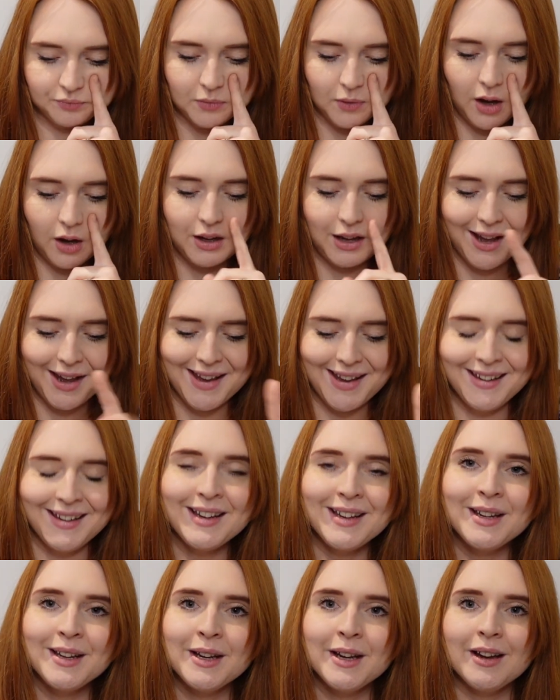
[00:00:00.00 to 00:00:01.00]
Okay,
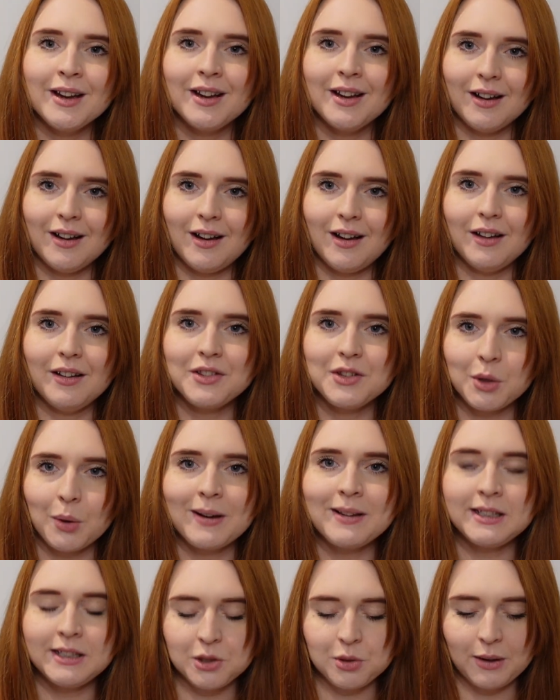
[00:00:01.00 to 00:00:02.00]

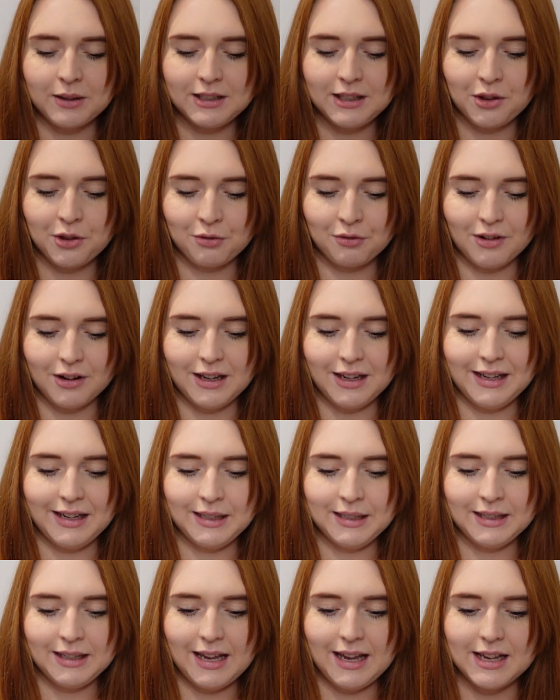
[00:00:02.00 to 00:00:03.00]

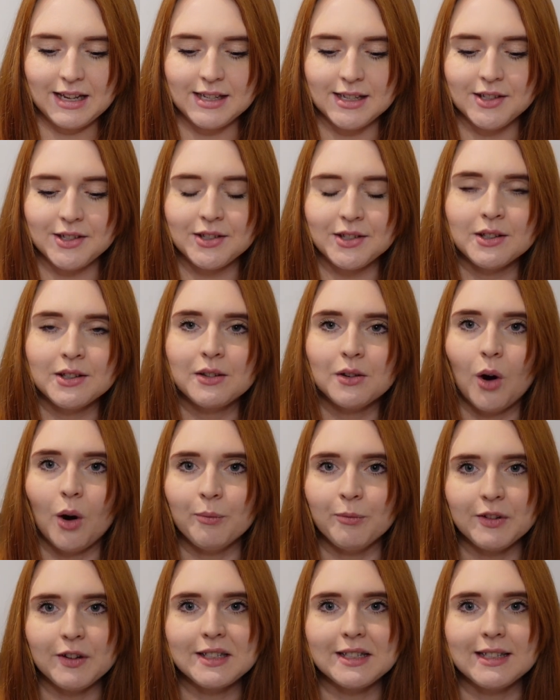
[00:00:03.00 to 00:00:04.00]
2023 is
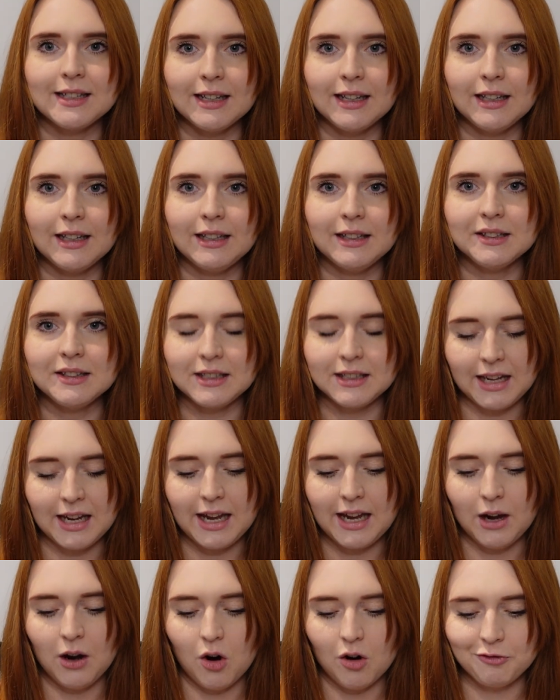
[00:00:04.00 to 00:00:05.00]
obviously the
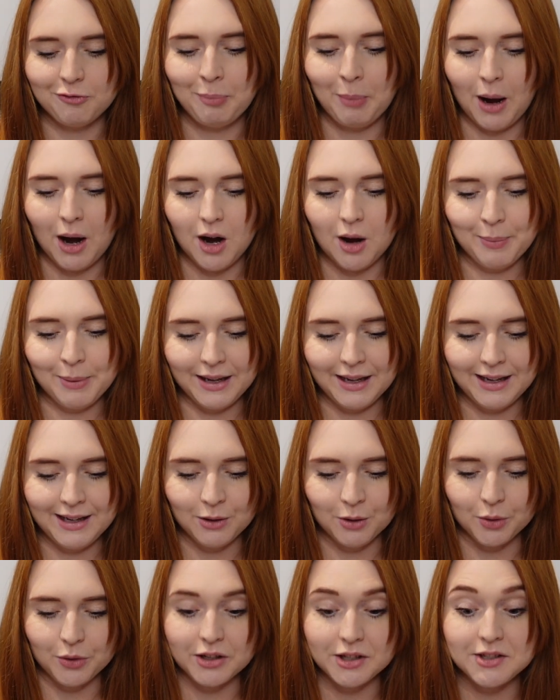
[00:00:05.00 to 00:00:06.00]
year of Barbie,
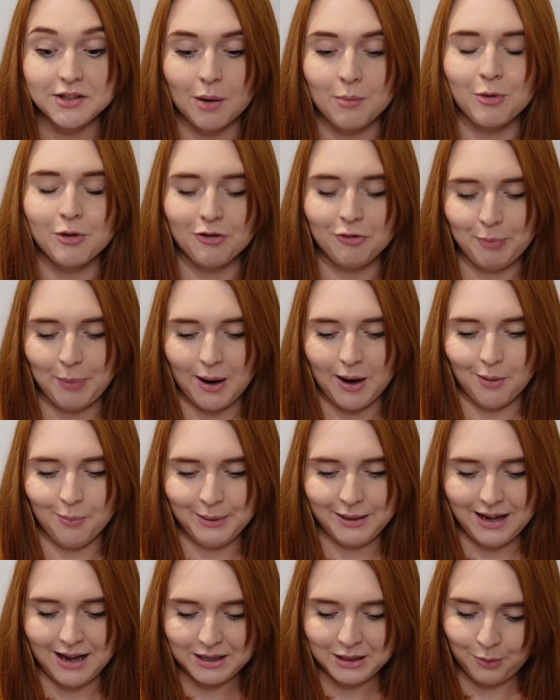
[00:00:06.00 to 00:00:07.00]
or the summer of
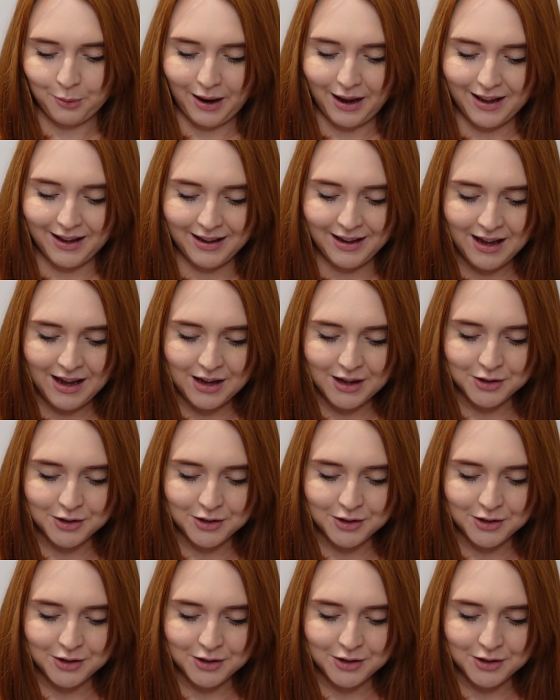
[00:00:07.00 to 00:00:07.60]
Barbie anyway.